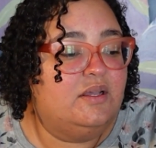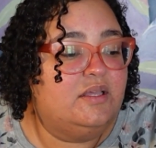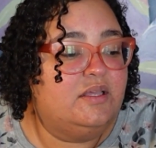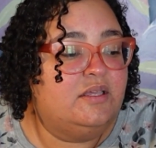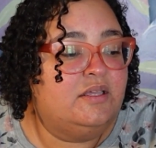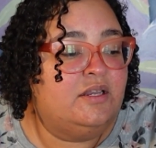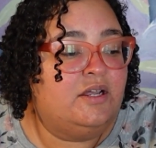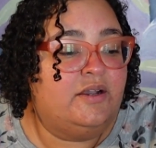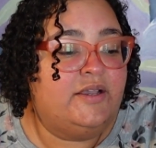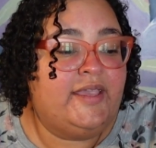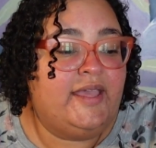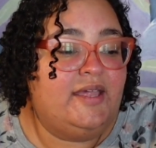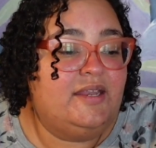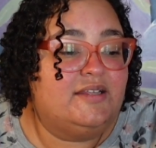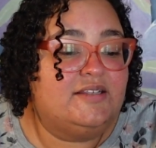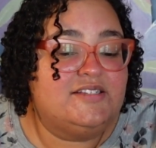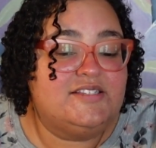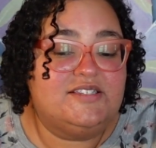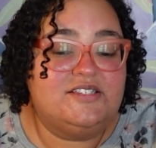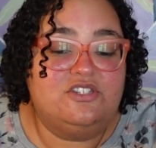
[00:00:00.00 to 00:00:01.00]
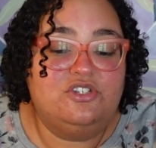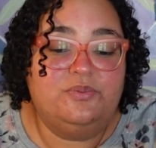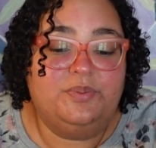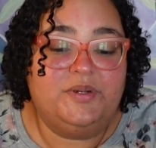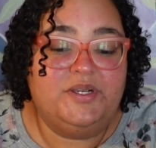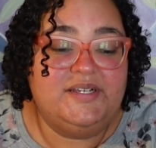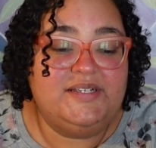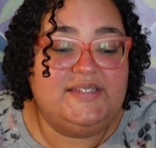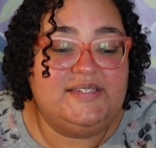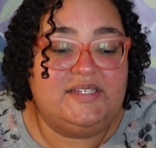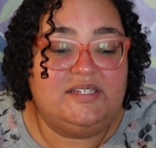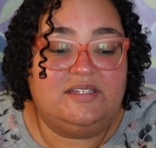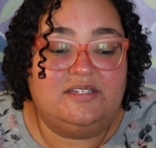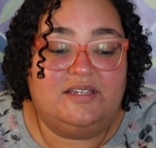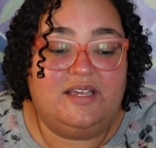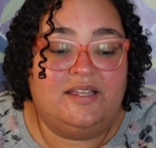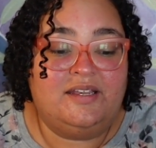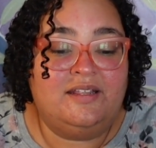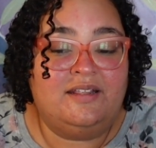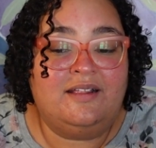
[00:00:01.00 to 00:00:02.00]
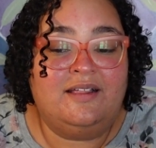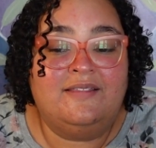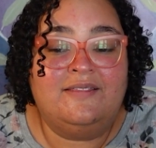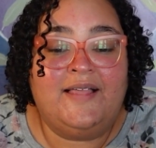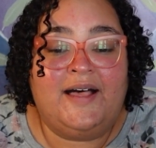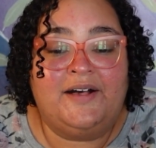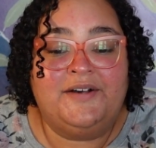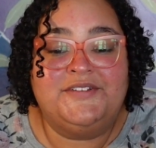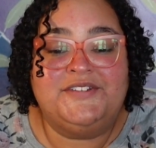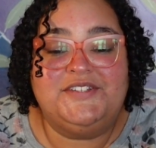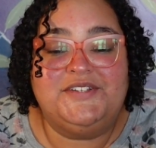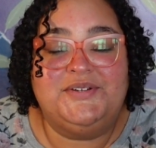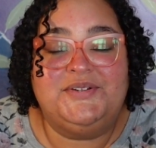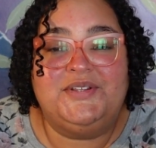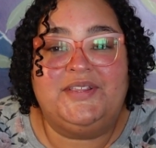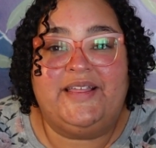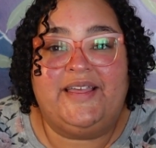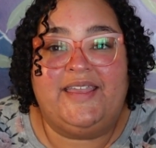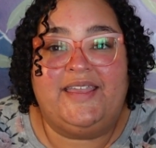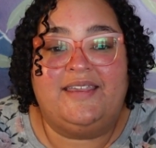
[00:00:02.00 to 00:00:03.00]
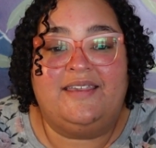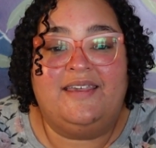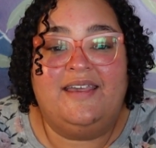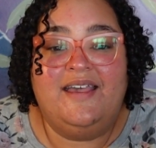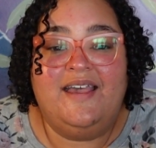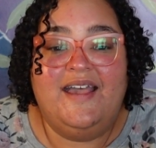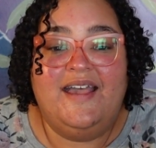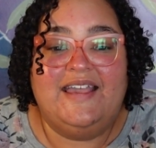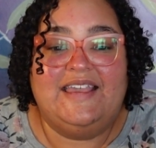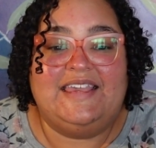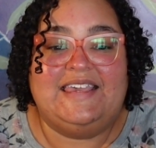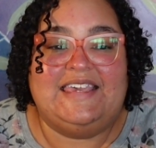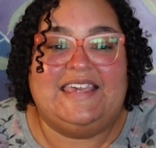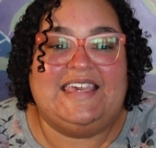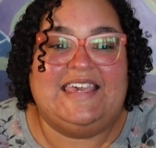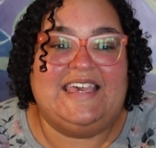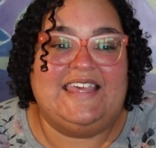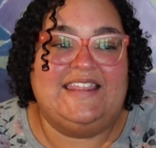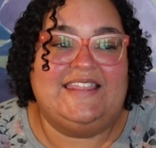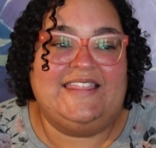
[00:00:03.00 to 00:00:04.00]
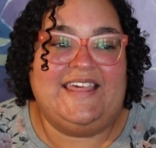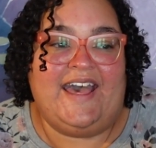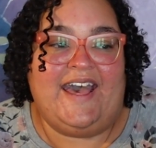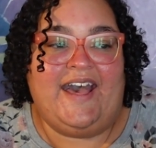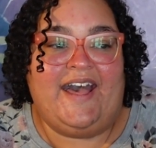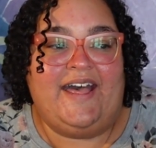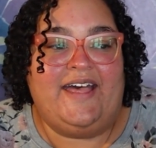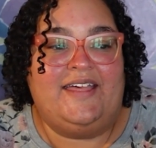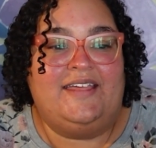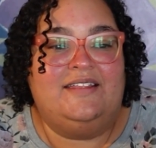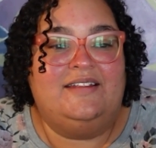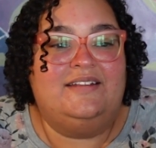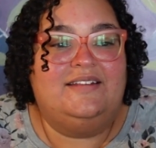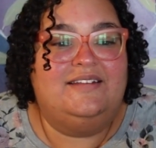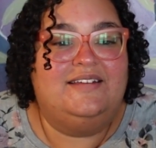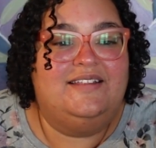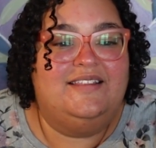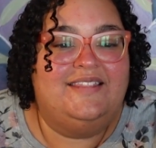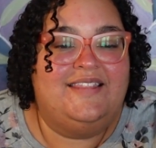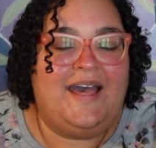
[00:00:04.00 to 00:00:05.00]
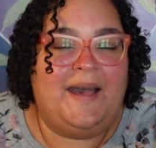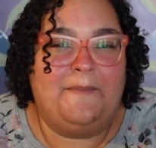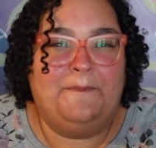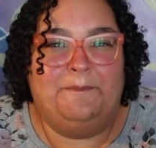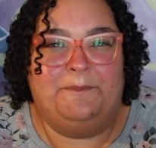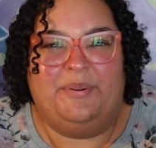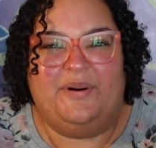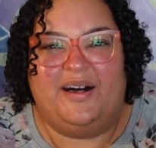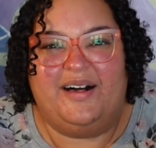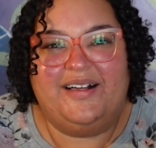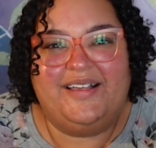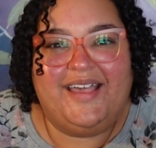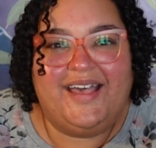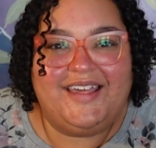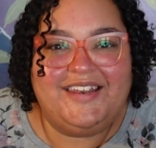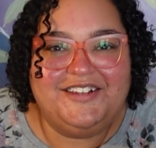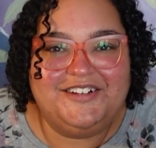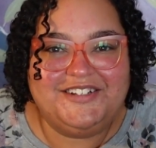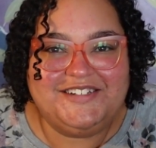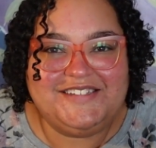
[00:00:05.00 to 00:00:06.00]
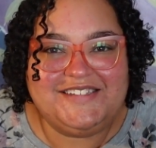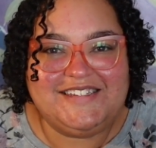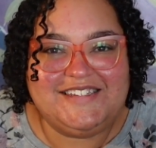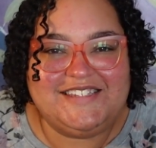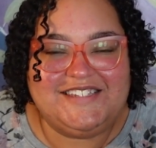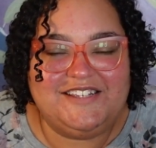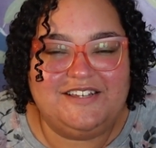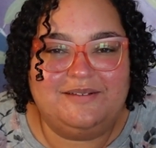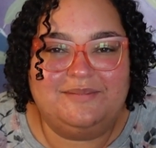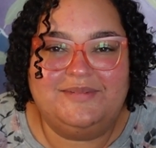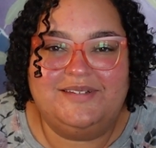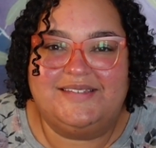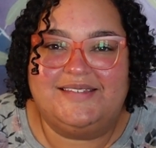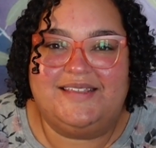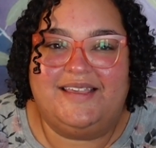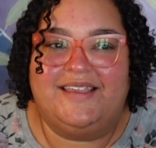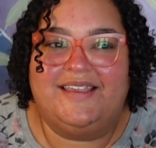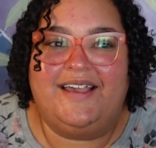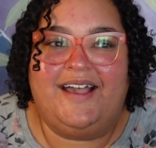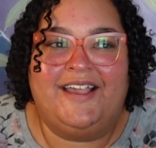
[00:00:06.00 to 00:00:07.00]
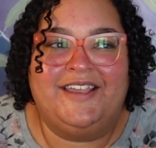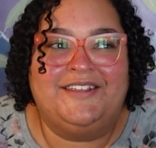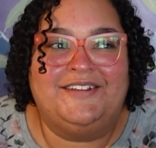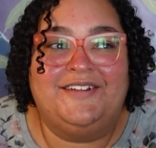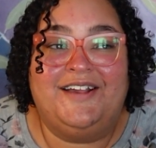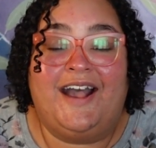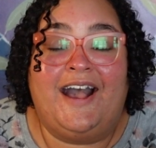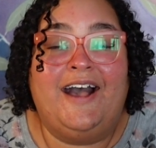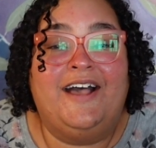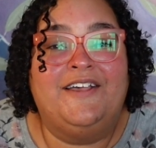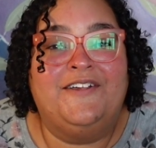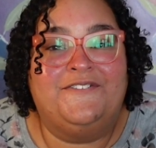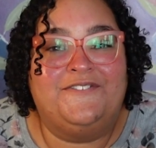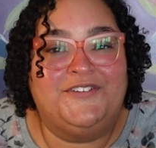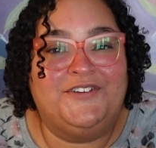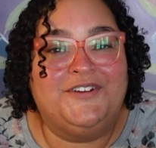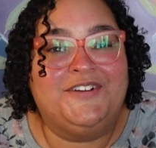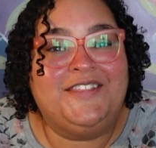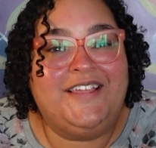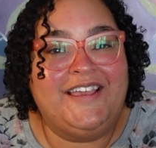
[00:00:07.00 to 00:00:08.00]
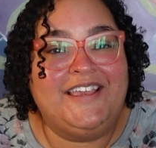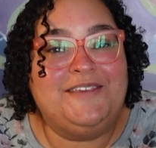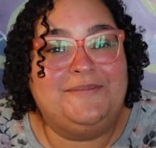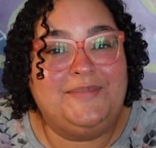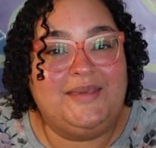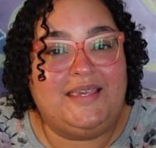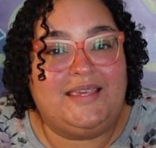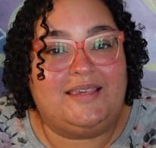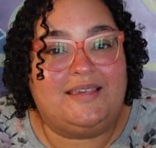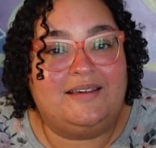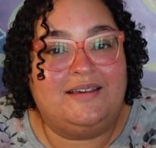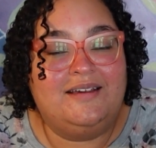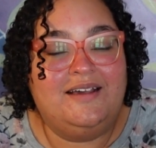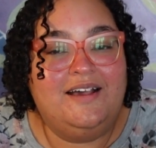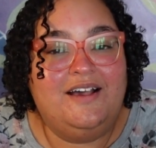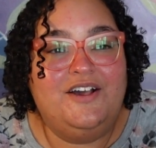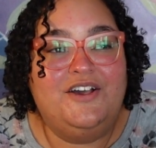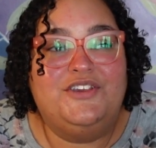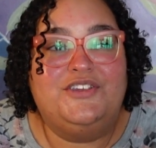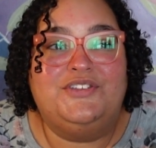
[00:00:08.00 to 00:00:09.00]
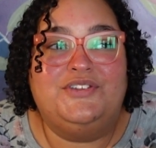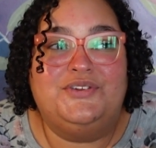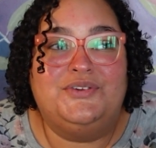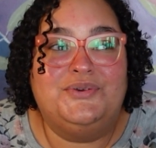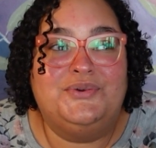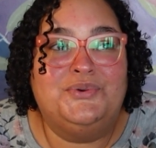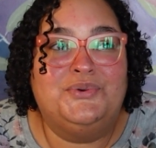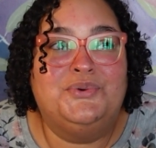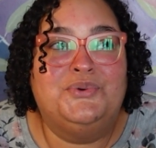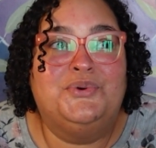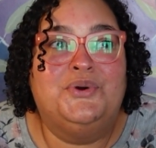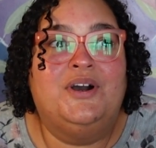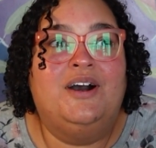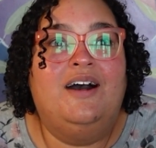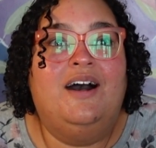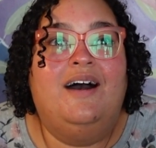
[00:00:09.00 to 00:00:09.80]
again, it's super easy, and it allows you to like get that bug out of your system. Because if you're like me, you